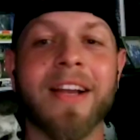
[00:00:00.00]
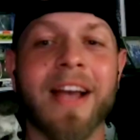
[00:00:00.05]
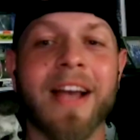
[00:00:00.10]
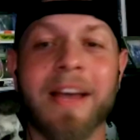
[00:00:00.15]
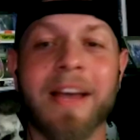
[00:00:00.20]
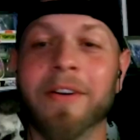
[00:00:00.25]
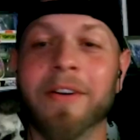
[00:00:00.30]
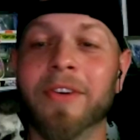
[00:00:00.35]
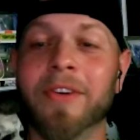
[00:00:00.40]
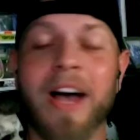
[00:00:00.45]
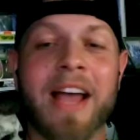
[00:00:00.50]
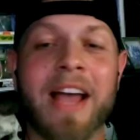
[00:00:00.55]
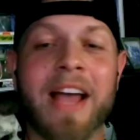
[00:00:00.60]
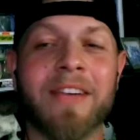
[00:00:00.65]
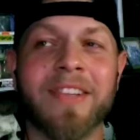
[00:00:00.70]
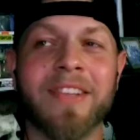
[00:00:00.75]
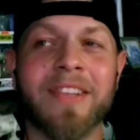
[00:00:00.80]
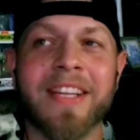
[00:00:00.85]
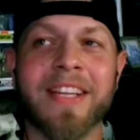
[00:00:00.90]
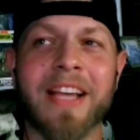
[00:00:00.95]
I
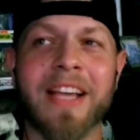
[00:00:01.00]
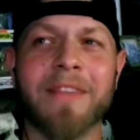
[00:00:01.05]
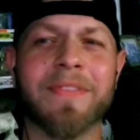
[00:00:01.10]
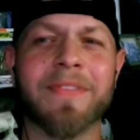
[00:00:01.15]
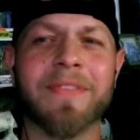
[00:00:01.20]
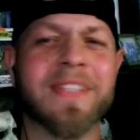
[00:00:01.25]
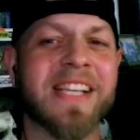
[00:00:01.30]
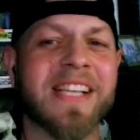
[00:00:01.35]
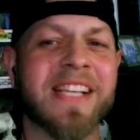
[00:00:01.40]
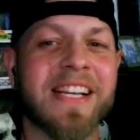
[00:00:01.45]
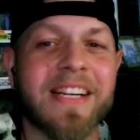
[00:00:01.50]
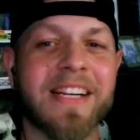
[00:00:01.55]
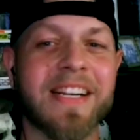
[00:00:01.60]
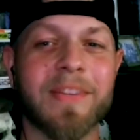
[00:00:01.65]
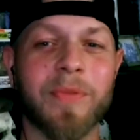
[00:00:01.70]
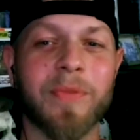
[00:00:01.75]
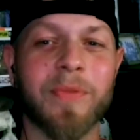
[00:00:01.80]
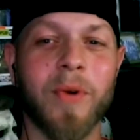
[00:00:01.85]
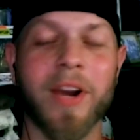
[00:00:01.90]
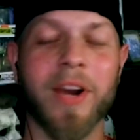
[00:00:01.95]
don't think I've seen it
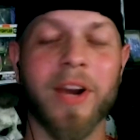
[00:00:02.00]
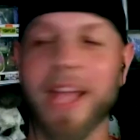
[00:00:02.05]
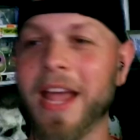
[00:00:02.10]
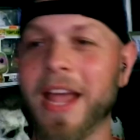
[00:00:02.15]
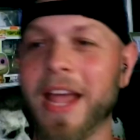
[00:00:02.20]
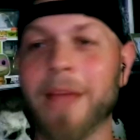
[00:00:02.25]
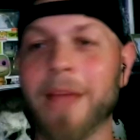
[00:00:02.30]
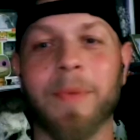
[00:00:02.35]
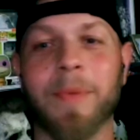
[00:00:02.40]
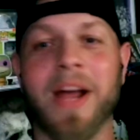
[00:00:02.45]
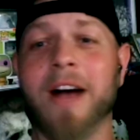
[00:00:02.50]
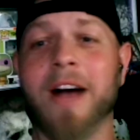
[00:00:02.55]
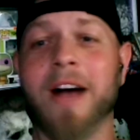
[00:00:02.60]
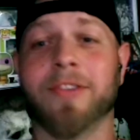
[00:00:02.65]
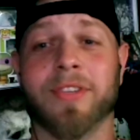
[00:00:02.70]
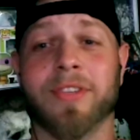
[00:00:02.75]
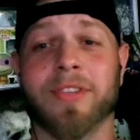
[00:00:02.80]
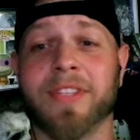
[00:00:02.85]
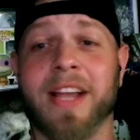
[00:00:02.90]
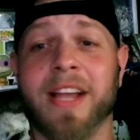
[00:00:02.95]
in 4K, but I was
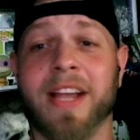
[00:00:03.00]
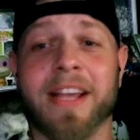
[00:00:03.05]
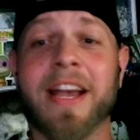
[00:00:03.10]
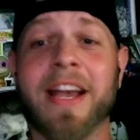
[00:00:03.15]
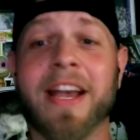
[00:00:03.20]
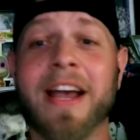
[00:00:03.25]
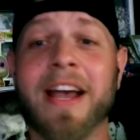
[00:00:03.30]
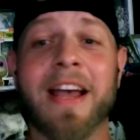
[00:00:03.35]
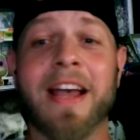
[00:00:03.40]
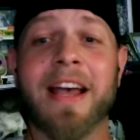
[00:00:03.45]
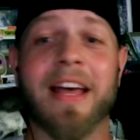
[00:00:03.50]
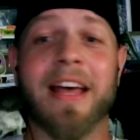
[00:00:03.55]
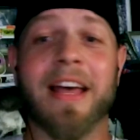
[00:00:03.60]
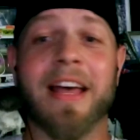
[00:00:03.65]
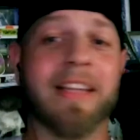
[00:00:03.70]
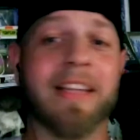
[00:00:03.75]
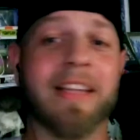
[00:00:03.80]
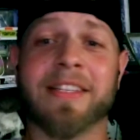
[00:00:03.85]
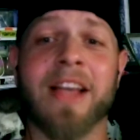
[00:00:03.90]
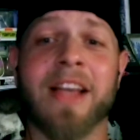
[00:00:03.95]
just like,
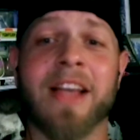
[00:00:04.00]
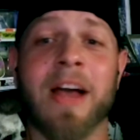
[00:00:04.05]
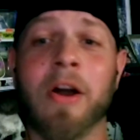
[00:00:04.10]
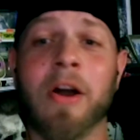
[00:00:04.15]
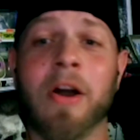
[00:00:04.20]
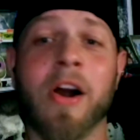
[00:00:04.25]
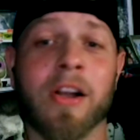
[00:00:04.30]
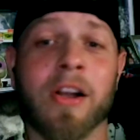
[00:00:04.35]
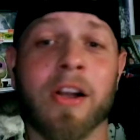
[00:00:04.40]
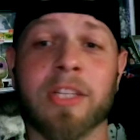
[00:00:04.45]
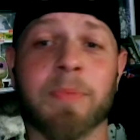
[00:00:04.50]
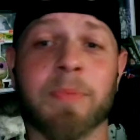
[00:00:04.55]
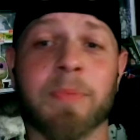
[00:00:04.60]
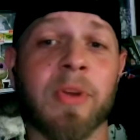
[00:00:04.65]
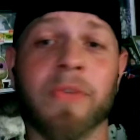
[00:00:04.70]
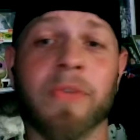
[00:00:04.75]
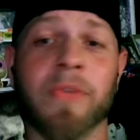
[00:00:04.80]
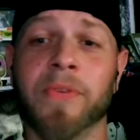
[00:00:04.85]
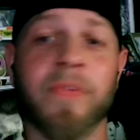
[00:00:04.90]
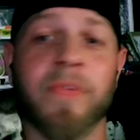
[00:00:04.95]
it's got Arnold's
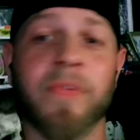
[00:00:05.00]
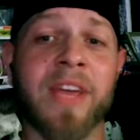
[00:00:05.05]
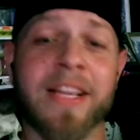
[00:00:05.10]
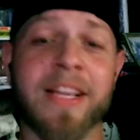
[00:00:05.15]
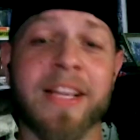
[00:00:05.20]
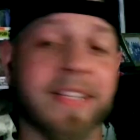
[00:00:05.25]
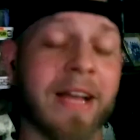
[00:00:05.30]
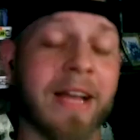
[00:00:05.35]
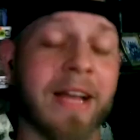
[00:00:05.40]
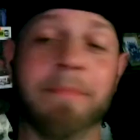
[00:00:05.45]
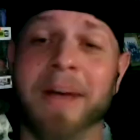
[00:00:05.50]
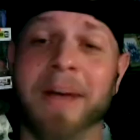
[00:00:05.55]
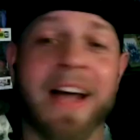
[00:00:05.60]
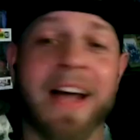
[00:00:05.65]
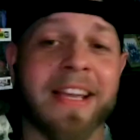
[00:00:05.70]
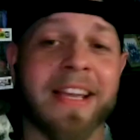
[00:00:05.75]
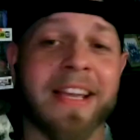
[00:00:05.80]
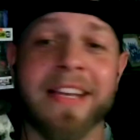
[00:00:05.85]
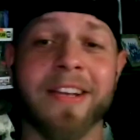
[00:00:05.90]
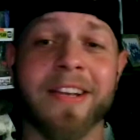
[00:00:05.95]
beautiful face. I'm
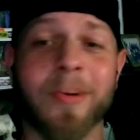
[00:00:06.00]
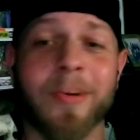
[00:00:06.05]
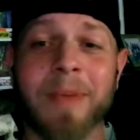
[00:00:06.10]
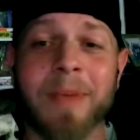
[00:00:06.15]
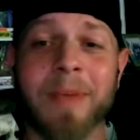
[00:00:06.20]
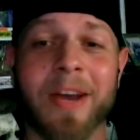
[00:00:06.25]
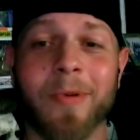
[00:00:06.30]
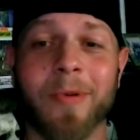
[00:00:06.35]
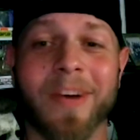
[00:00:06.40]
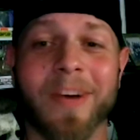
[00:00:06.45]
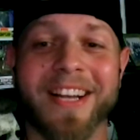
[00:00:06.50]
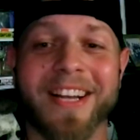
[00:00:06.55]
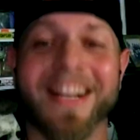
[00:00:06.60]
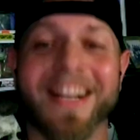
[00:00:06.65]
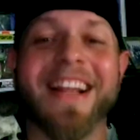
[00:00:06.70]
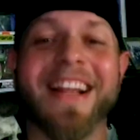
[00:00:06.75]
buying it no matter what.